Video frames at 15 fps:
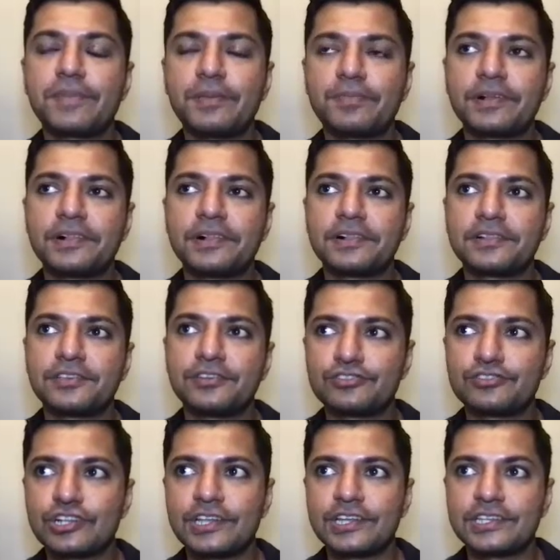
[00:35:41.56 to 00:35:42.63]
people
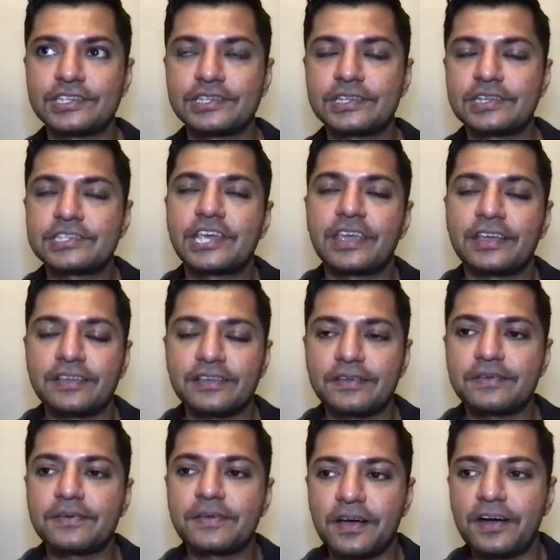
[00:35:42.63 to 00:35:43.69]
usually take
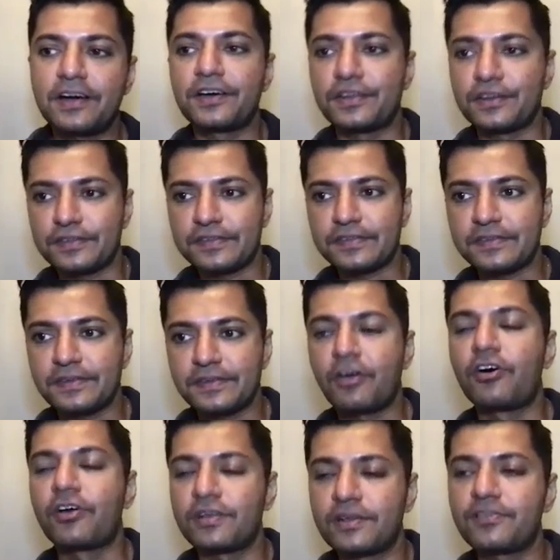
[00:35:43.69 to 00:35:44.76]
cars
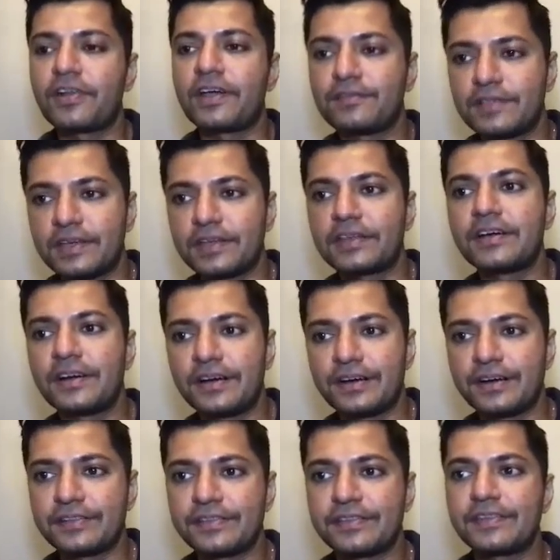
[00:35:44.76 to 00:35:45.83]
or drive their
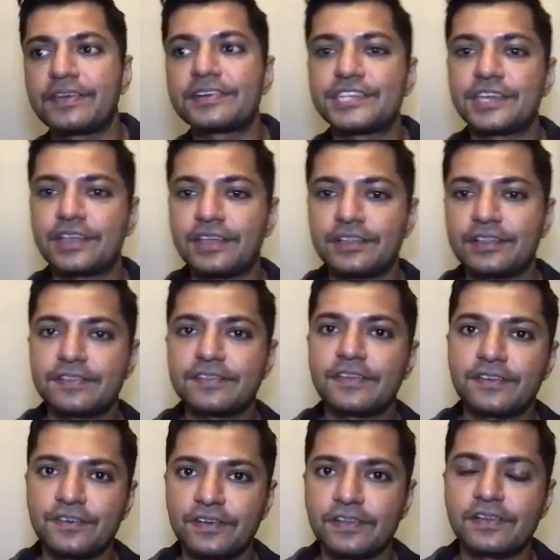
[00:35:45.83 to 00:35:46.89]
cars, they are taking the
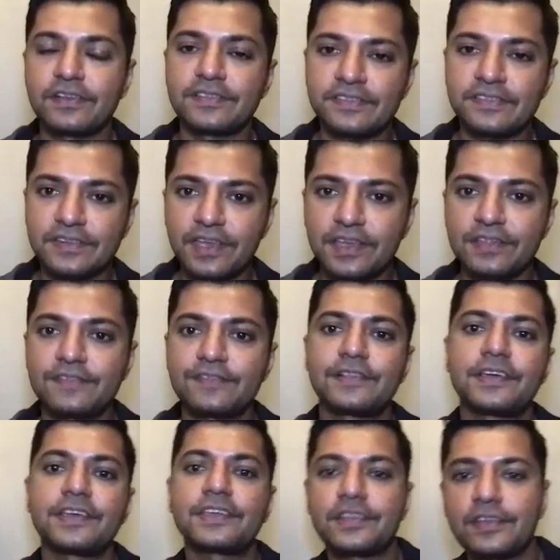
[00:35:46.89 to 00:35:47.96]
Sunrunner instead. So
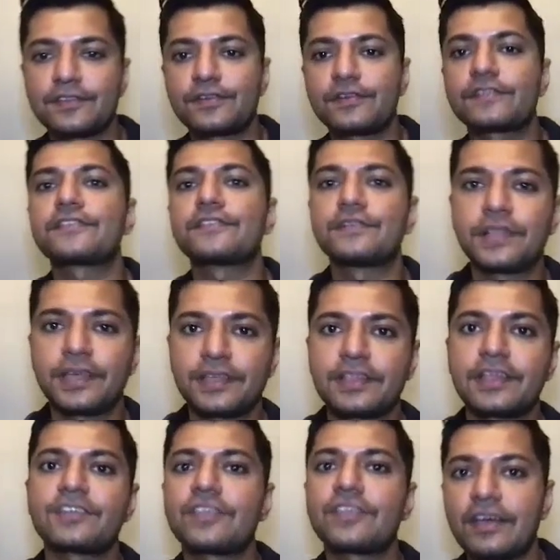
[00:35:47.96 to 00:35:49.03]
like it has also like
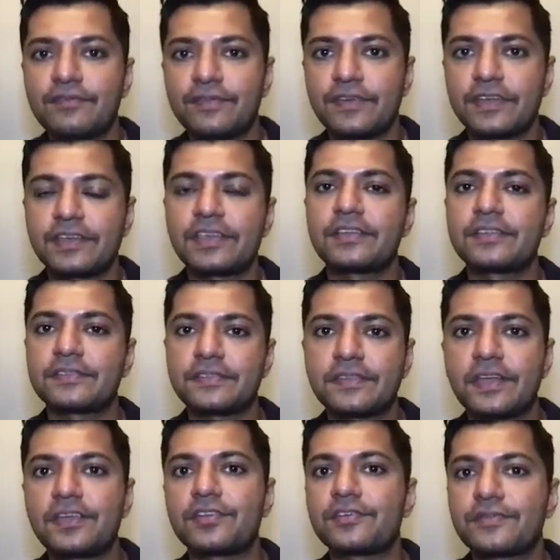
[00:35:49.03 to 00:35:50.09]
that traffic has
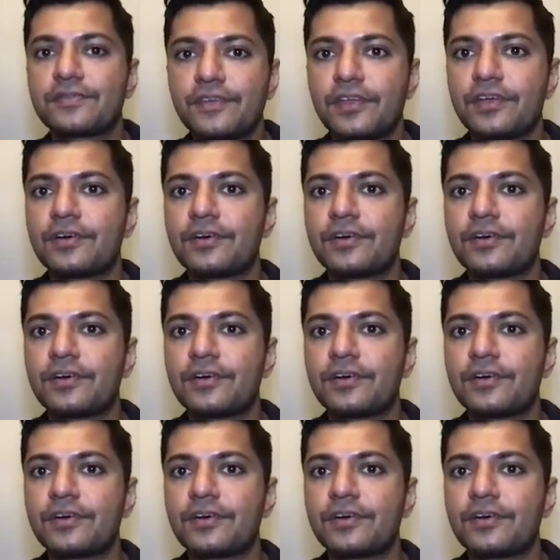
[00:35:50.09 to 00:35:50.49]
kind of, been